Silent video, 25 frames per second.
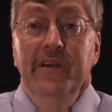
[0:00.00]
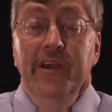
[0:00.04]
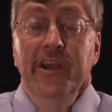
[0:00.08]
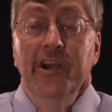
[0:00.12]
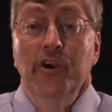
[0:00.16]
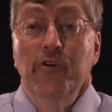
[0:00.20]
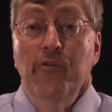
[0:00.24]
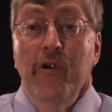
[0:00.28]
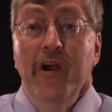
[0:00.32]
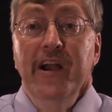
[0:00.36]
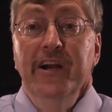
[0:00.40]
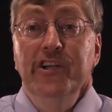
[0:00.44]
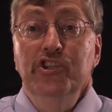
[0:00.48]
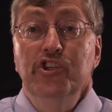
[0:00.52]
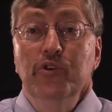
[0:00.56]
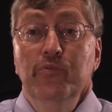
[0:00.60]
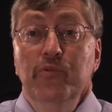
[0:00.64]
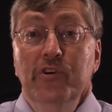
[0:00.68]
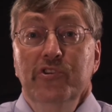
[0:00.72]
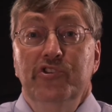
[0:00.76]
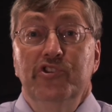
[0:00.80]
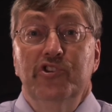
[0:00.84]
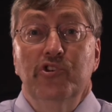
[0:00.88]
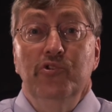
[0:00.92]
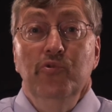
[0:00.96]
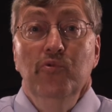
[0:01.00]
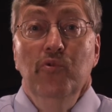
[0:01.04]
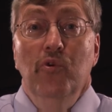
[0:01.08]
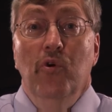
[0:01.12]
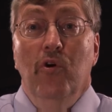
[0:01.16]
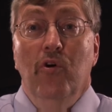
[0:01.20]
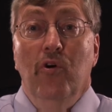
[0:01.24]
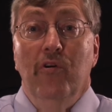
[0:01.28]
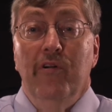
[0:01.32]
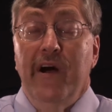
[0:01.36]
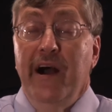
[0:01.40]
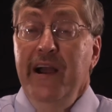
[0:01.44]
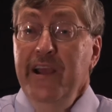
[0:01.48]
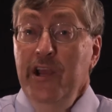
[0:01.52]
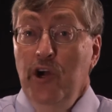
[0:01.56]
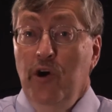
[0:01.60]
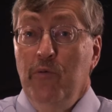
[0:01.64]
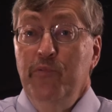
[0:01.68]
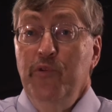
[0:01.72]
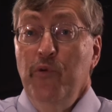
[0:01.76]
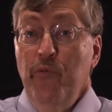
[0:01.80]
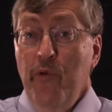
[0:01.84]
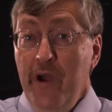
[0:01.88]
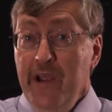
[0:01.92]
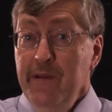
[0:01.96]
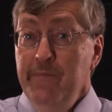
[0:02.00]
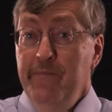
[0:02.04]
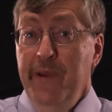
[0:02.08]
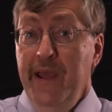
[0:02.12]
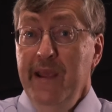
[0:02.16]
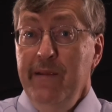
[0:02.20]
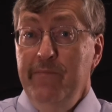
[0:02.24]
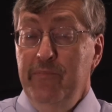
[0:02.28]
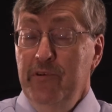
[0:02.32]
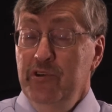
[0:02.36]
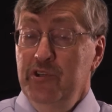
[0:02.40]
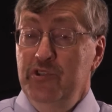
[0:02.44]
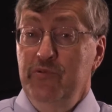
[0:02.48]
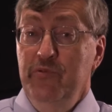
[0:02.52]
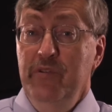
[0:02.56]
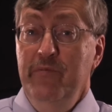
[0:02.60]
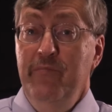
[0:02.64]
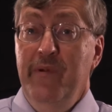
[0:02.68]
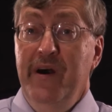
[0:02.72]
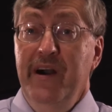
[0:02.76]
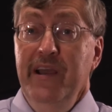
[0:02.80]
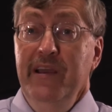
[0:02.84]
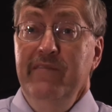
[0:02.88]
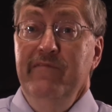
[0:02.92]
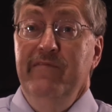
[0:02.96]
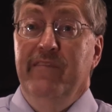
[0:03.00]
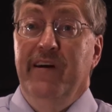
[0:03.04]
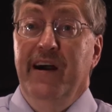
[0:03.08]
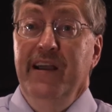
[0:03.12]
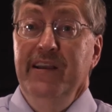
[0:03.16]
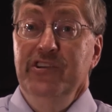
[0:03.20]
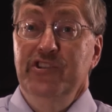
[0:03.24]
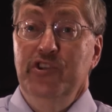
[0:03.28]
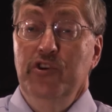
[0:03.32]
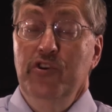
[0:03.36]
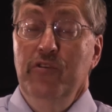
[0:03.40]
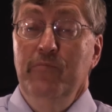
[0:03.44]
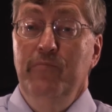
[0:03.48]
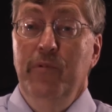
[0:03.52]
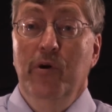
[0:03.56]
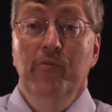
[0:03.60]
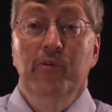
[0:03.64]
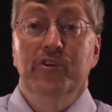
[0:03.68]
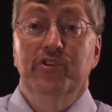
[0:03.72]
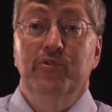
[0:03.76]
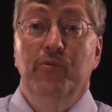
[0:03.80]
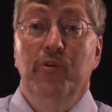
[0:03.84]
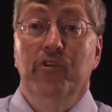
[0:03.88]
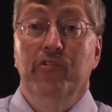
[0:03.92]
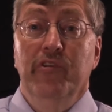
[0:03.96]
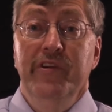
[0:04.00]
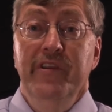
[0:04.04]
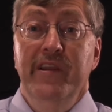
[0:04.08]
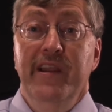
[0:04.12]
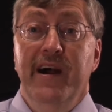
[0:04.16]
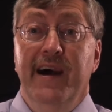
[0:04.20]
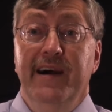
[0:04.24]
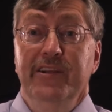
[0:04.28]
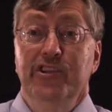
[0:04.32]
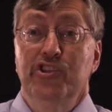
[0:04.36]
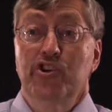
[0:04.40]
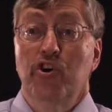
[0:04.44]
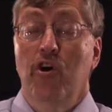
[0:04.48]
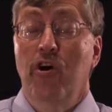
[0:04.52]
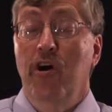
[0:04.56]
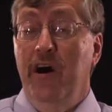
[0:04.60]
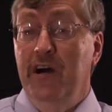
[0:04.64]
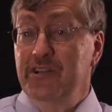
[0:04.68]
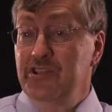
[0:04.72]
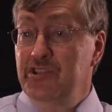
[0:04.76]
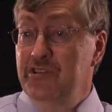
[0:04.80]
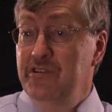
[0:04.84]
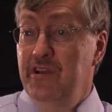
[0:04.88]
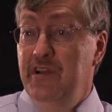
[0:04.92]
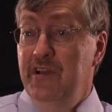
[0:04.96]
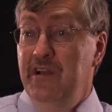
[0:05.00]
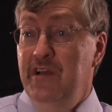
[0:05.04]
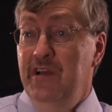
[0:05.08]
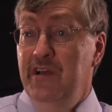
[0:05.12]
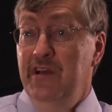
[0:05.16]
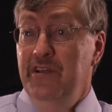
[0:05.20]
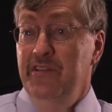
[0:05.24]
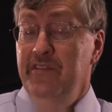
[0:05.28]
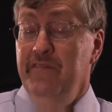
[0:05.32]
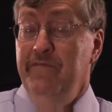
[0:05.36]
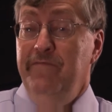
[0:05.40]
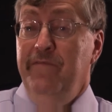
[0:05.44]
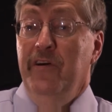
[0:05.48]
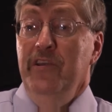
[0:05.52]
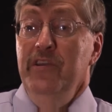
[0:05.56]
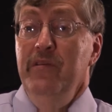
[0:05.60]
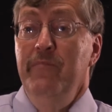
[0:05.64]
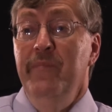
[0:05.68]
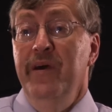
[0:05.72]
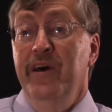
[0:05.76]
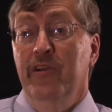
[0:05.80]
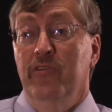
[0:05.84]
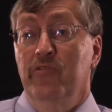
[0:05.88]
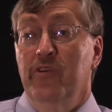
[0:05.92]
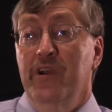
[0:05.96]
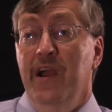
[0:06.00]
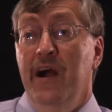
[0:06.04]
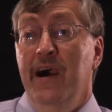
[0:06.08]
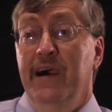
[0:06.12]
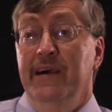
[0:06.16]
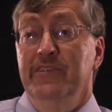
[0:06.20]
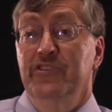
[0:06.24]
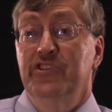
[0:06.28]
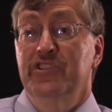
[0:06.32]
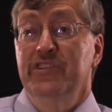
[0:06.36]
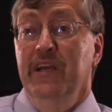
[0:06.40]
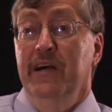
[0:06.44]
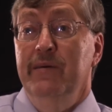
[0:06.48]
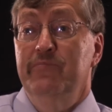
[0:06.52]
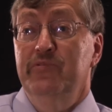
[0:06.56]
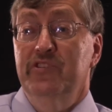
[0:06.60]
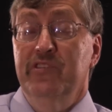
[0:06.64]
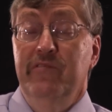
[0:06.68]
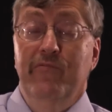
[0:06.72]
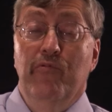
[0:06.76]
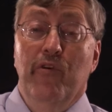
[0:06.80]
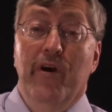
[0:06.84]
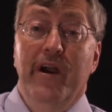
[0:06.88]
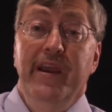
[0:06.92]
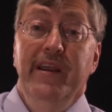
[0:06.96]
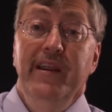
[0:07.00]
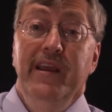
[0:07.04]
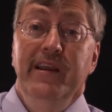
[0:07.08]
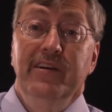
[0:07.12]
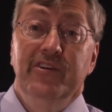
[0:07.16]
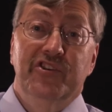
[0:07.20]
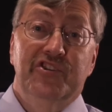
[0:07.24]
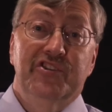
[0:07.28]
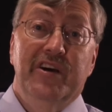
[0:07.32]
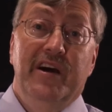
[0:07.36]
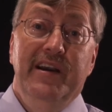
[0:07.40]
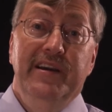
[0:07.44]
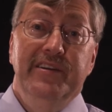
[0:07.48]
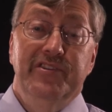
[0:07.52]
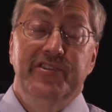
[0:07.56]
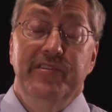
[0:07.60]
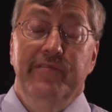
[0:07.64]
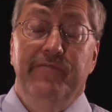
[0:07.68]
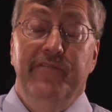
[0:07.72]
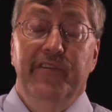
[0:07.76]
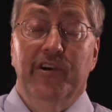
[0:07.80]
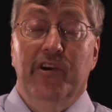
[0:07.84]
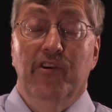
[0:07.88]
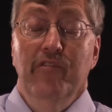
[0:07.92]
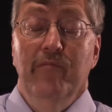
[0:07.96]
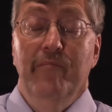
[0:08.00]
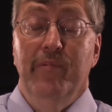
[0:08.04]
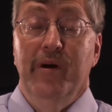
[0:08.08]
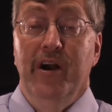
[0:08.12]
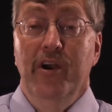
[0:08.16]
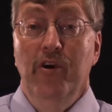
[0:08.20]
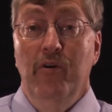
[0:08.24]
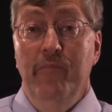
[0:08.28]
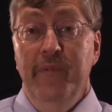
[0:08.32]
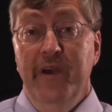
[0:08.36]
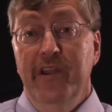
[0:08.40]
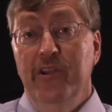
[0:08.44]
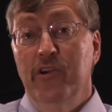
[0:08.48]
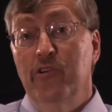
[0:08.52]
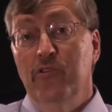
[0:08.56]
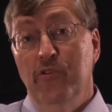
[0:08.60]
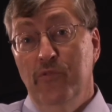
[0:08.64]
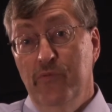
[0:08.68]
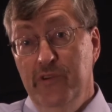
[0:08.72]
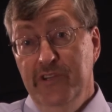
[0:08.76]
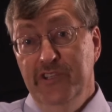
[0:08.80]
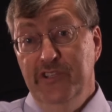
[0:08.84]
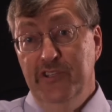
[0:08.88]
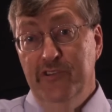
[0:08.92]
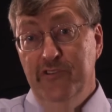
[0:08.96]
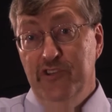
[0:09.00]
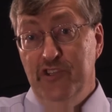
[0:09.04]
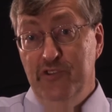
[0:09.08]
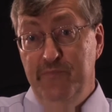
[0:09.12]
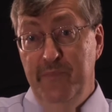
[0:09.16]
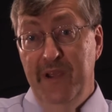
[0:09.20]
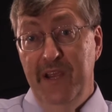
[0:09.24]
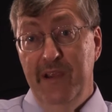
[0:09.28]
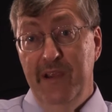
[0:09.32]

In graduate school, I helped write papers with my advisor, but was really not taught the fundamental concepts of writing a scientific or biomedical research